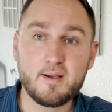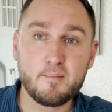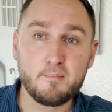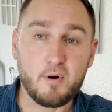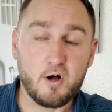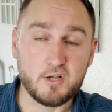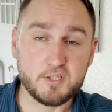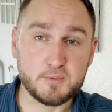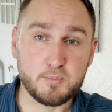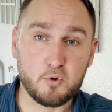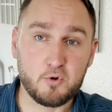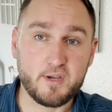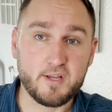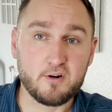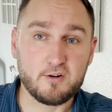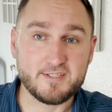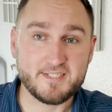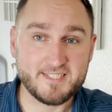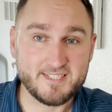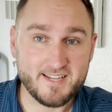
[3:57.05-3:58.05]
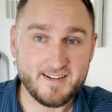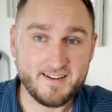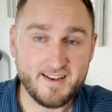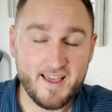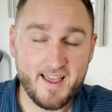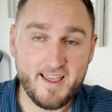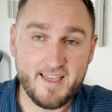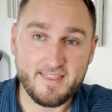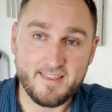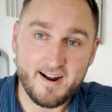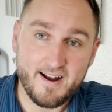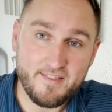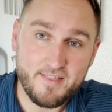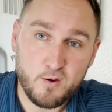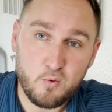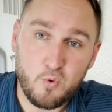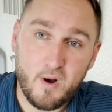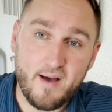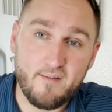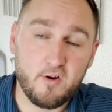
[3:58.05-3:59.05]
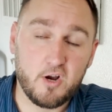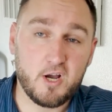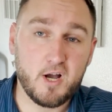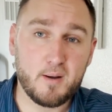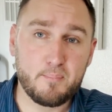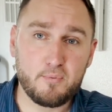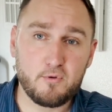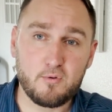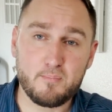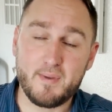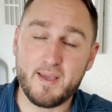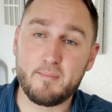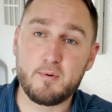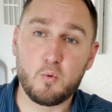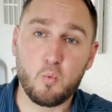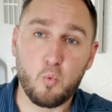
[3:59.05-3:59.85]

possible again on Sunday, and then I think we'll have a couple, maybe